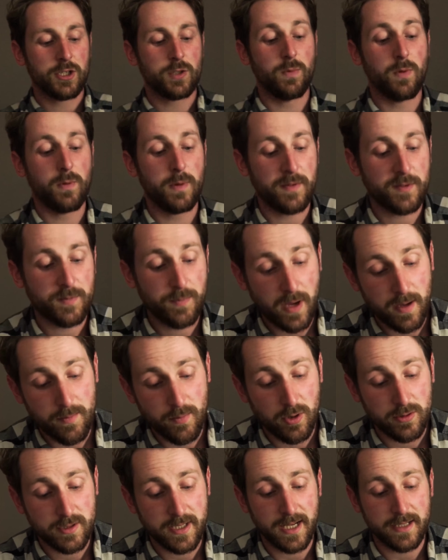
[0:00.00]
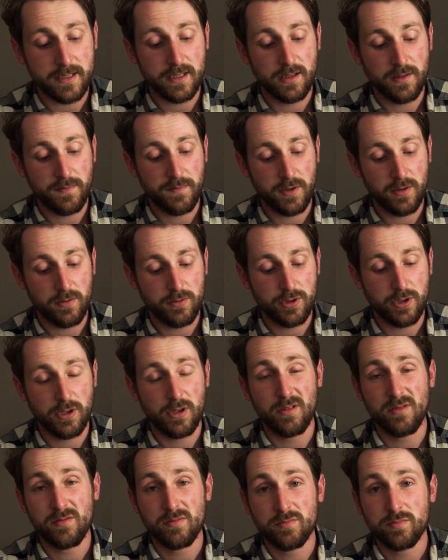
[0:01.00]
So will we have to pay more tax in the
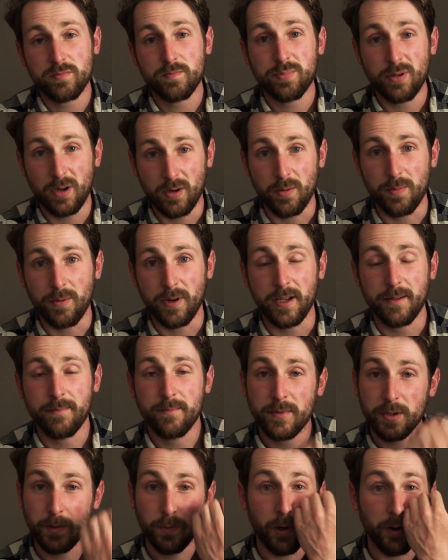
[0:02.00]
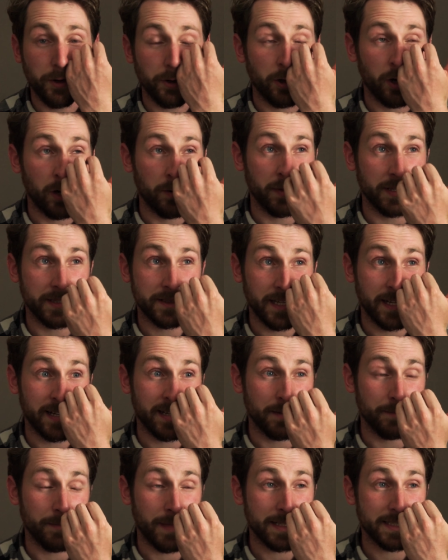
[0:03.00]
future? Probably. The world economy has
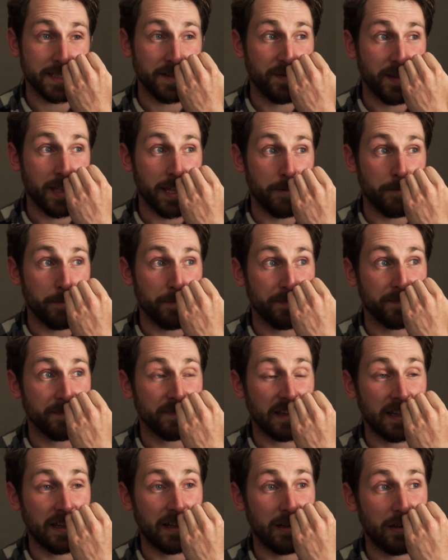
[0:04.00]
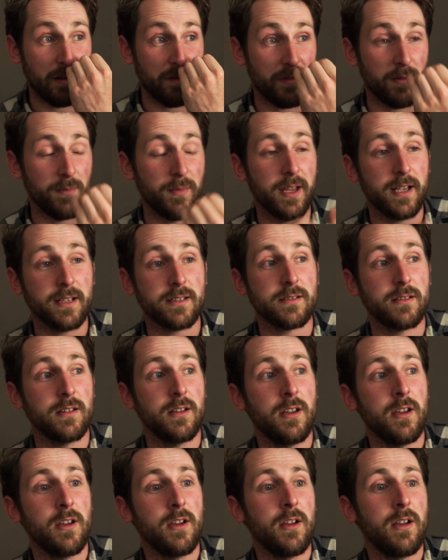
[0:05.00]
taken a massive hit from this,
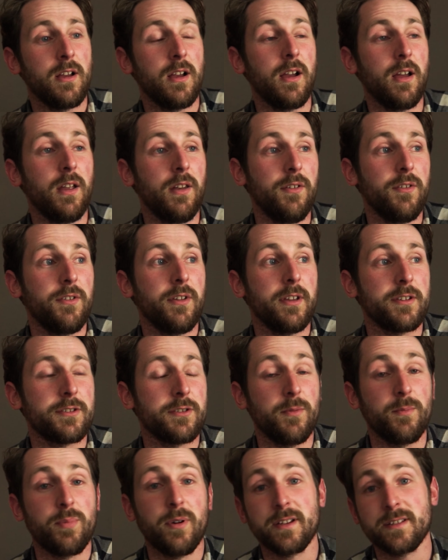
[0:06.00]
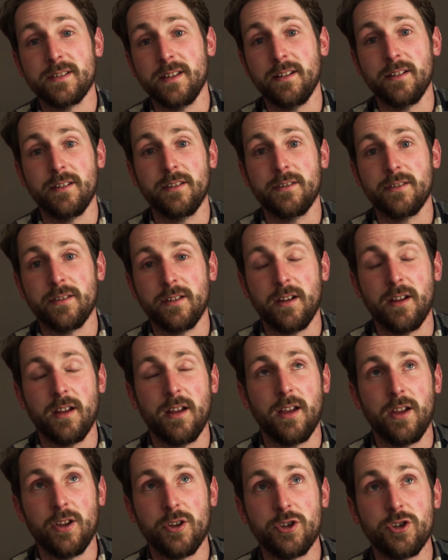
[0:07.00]
and it's an unprecedented,
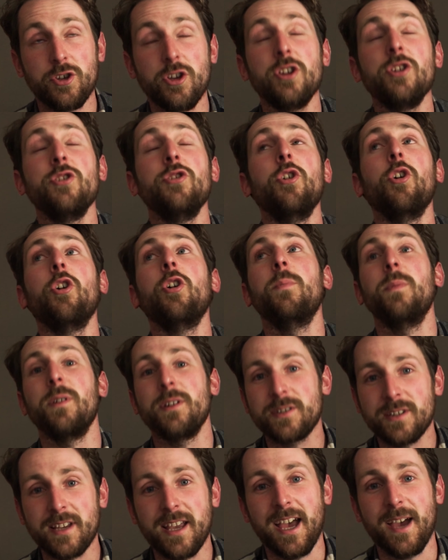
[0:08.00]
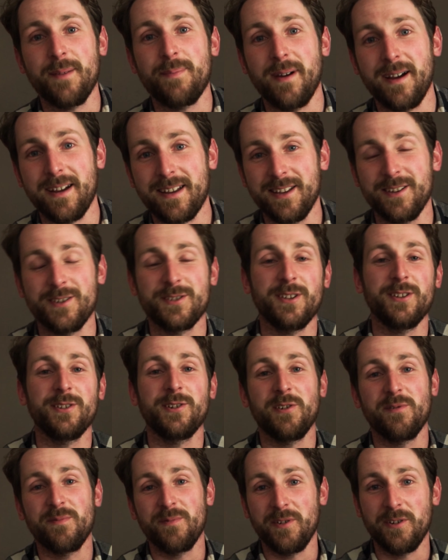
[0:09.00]
enormous care package that
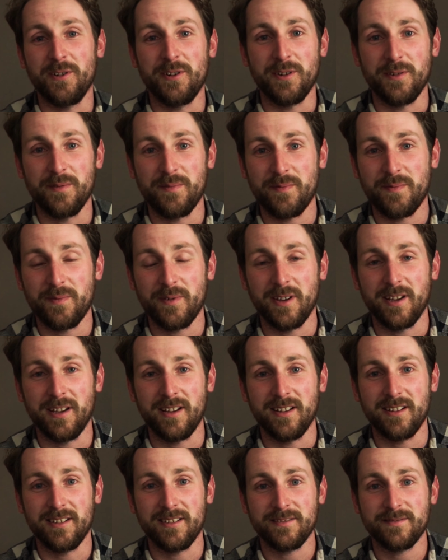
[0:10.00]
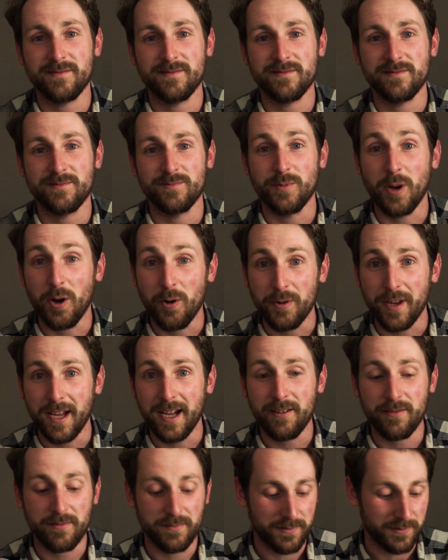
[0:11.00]
the government have rolled
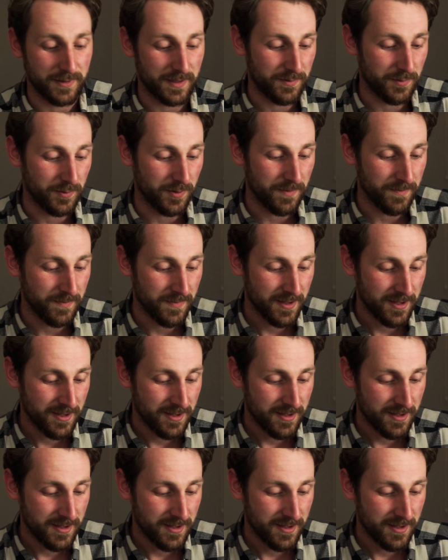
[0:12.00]
out for everyone